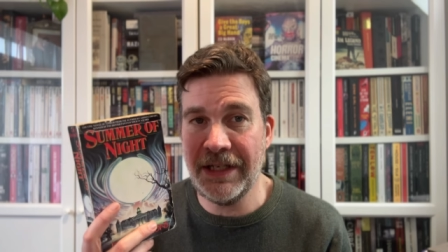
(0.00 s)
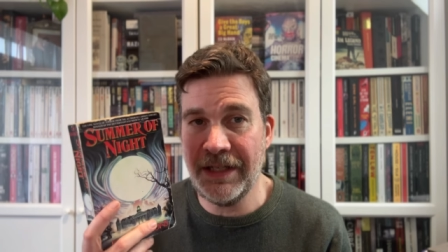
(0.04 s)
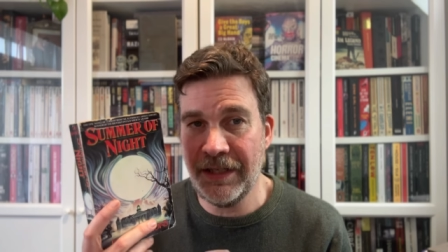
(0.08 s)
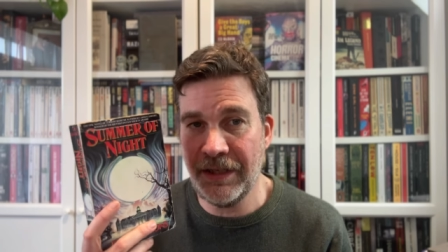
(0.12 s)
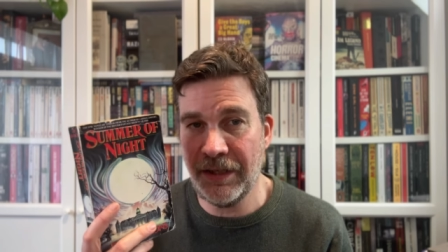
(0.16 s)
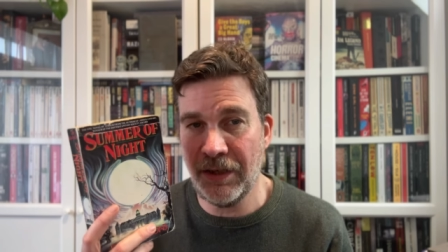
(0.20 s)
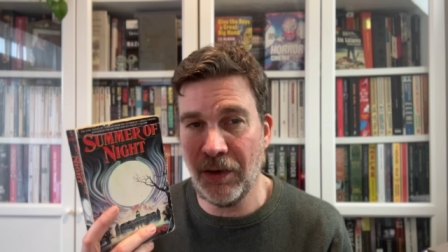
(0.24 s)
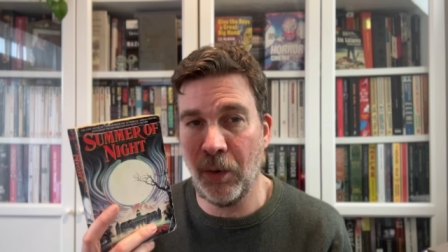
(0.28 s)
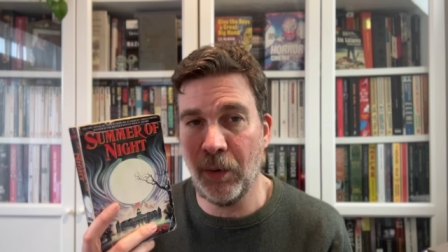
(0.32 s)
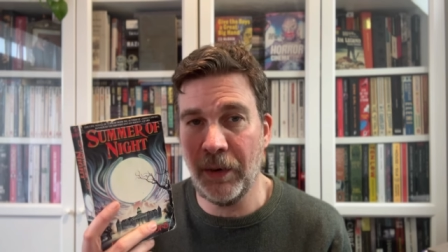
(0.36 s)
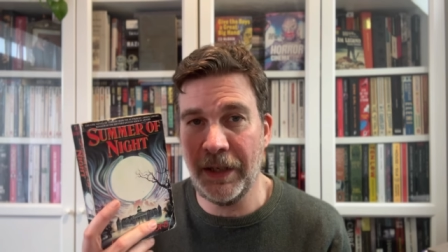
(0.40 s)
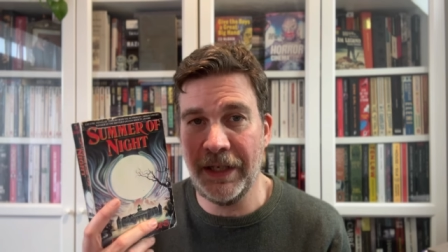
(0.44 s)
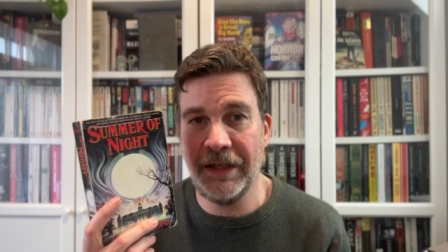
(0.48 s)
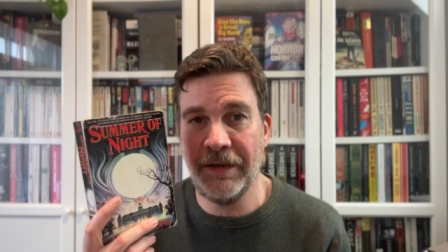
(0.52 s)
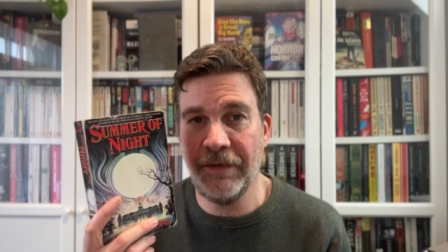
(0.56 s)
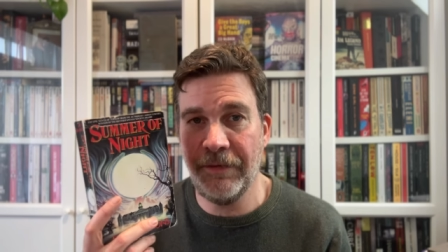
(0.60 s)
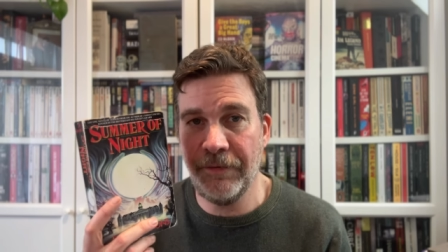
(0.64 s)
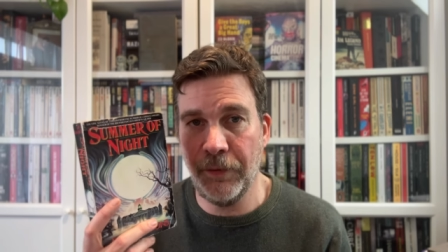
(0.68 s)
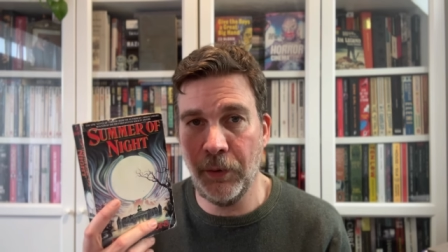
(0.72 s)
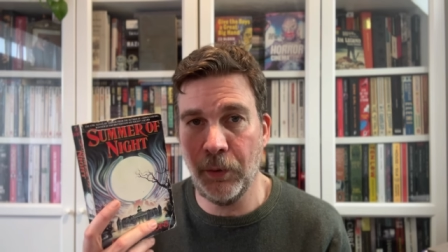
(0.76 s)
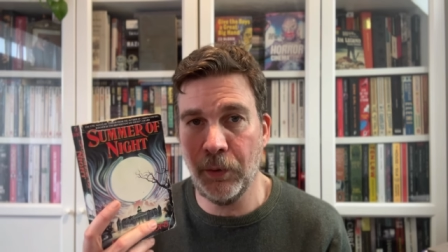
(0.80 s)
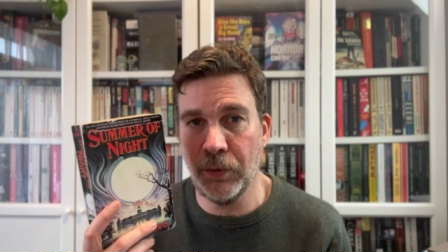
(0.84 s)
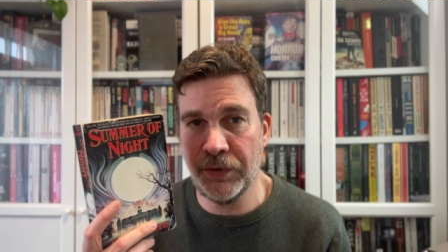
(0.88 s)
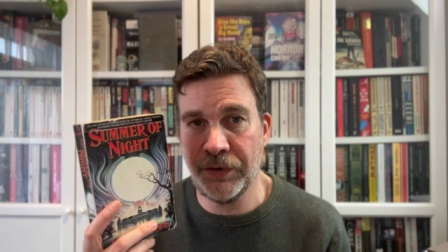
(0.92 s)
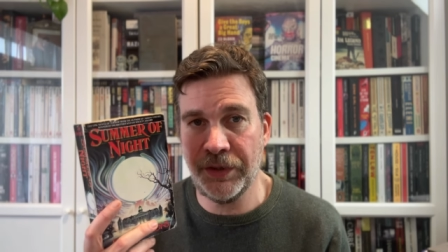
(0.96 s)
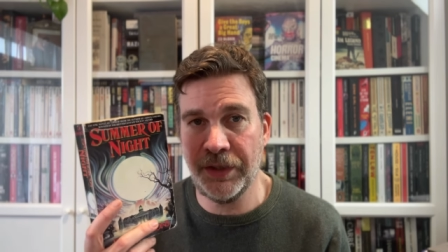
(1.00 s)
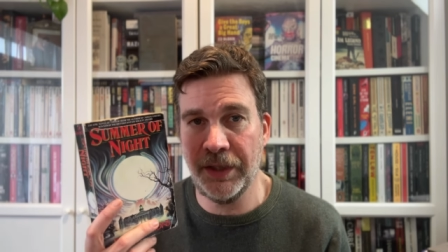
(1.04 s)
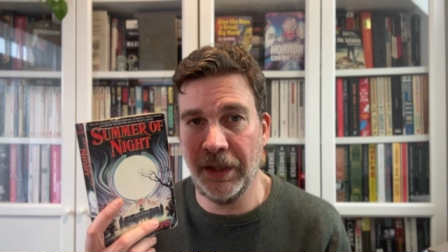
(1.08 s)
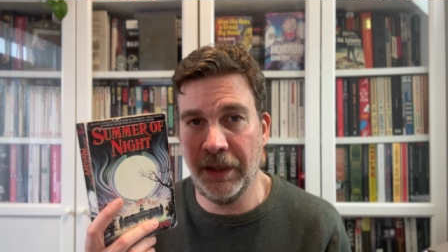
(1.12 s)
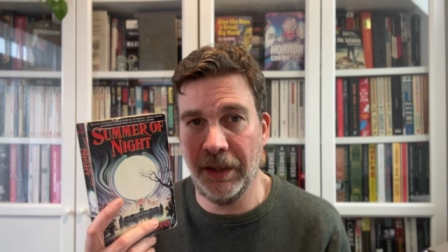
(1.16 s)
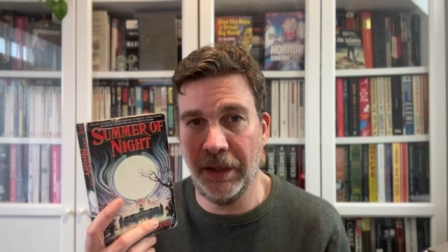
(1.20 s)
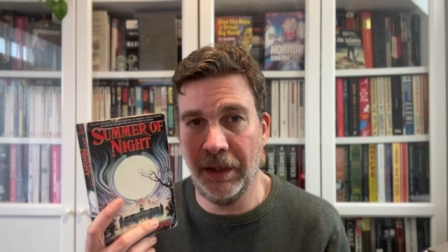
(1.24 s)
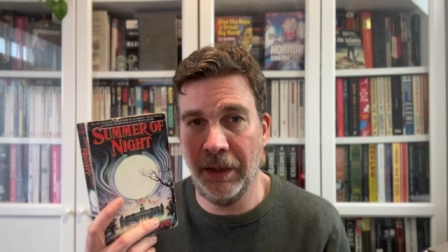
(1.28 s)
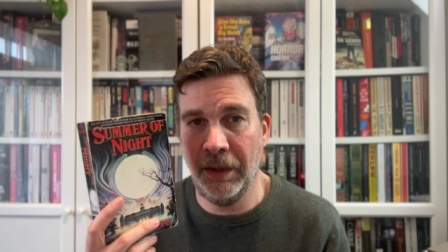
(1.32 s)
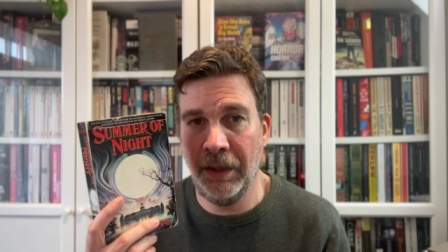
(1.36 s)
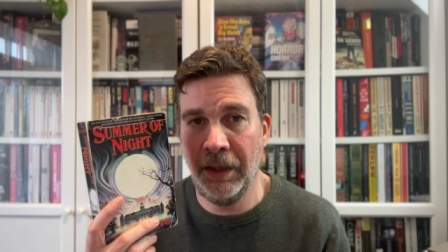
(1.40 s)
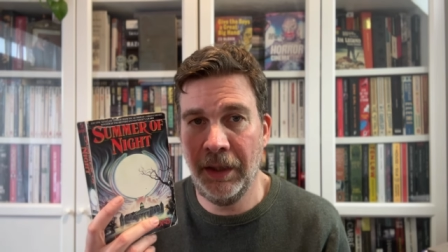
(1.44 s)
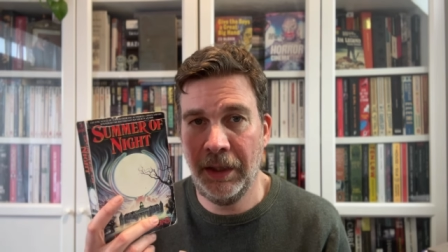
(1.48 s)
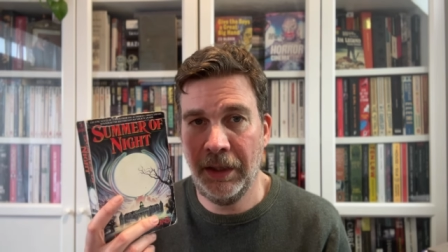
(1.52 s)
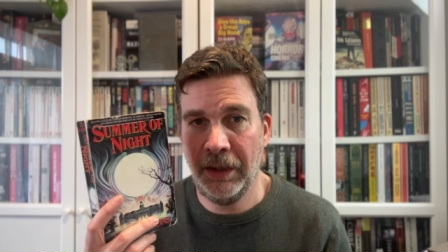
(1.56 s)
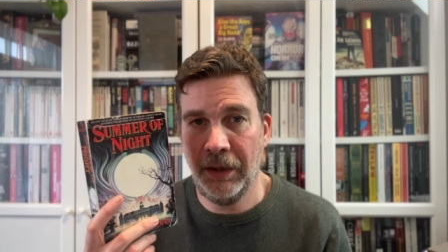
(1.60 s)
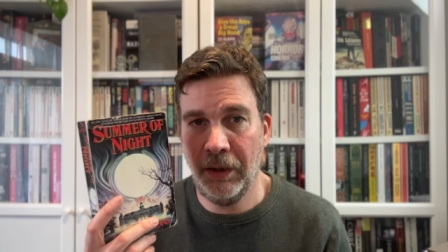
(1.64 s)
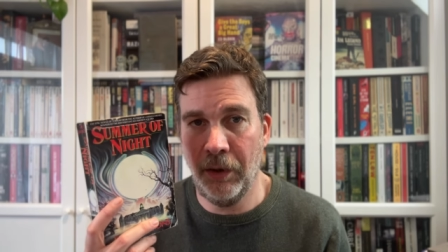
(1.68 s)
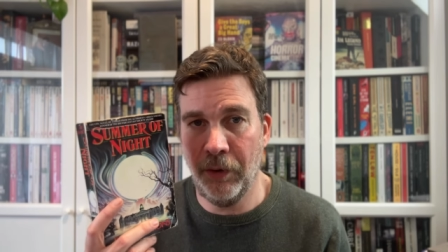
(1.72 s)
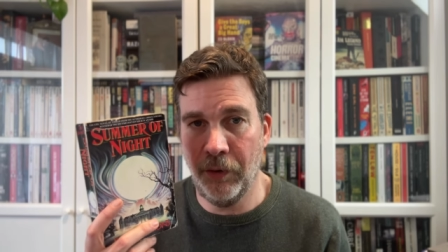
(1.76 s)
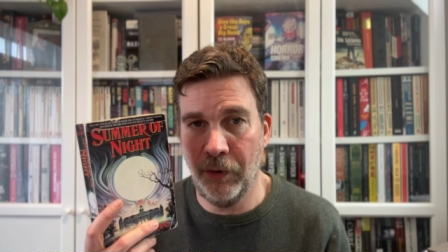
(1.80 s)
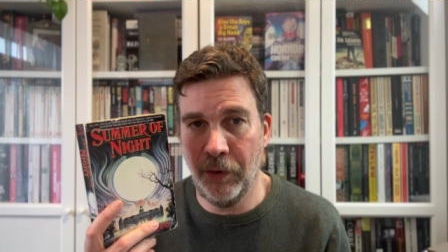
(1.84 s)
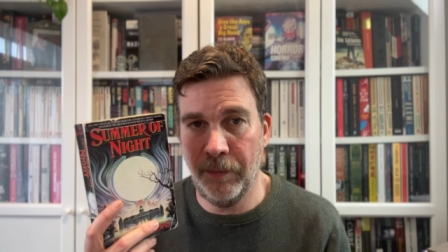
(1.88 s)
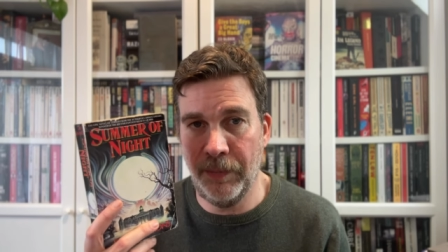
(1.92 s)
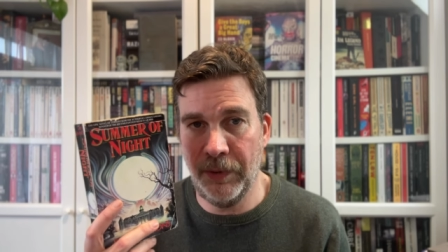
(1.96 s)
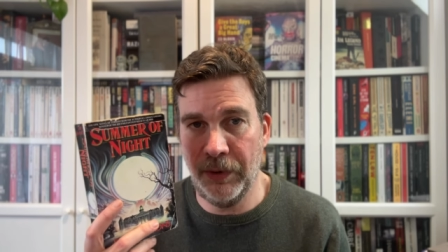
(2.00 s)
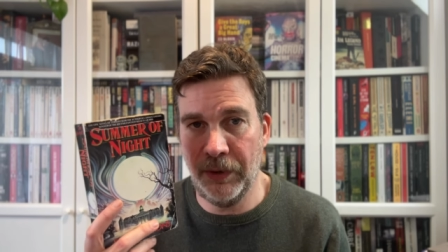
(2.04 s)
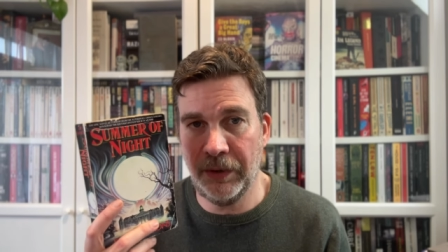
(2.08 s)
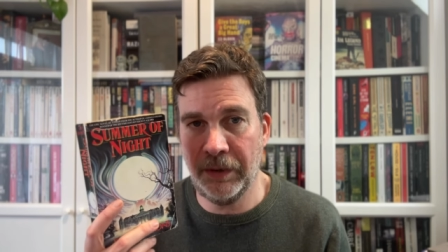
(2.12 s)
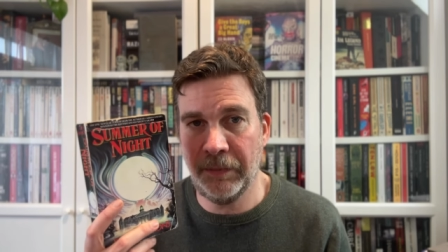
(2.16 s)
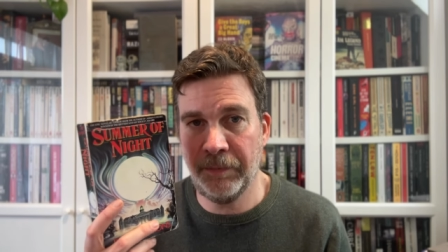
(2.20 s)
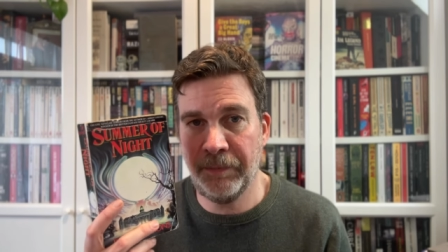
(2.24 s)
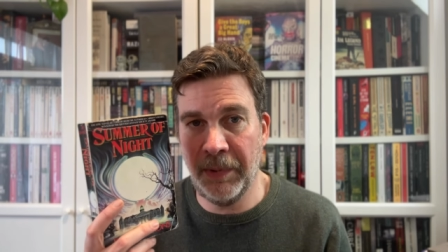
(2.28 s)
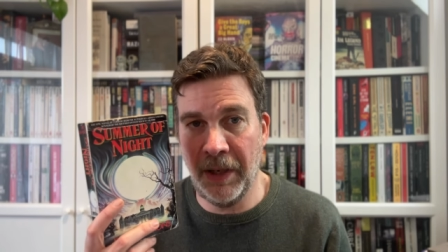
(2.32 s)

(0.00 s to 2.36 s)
solid 4-star horror book.